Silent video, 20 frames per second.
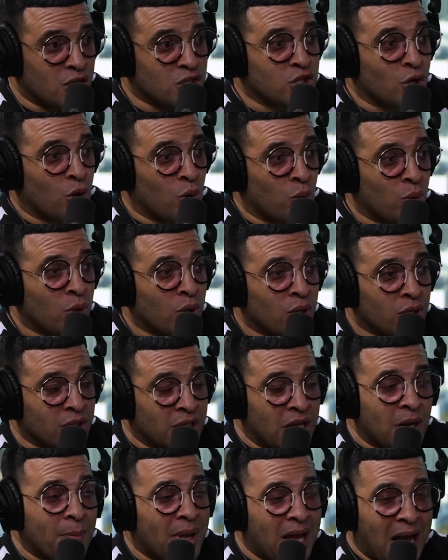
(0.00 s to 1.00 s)
So
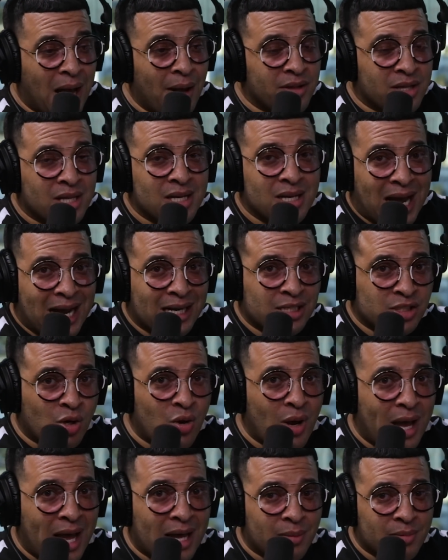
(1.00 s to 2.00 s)
then, I, then I
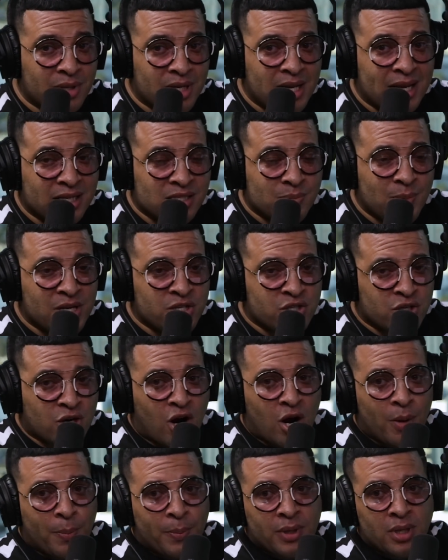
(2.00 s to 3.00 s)
told Adam the next major
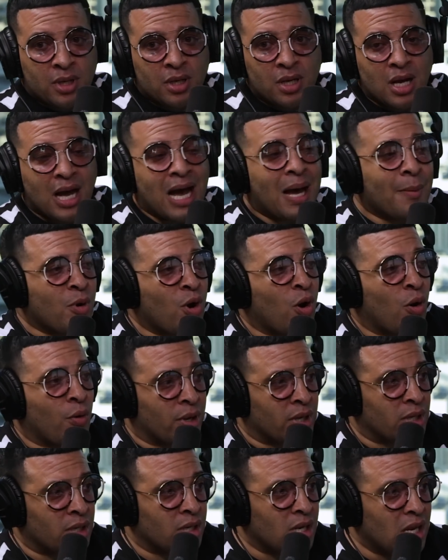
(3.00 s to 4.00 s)
carpet I'm
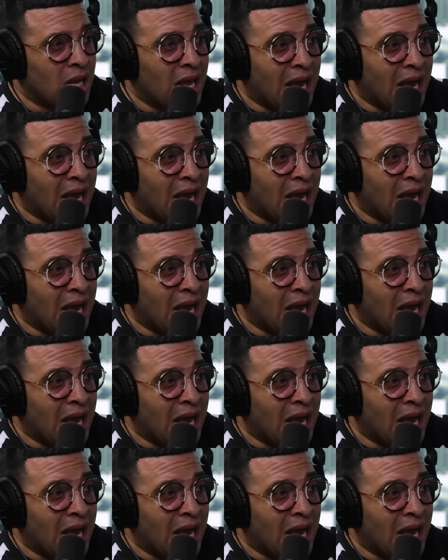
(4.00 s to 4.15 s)
going.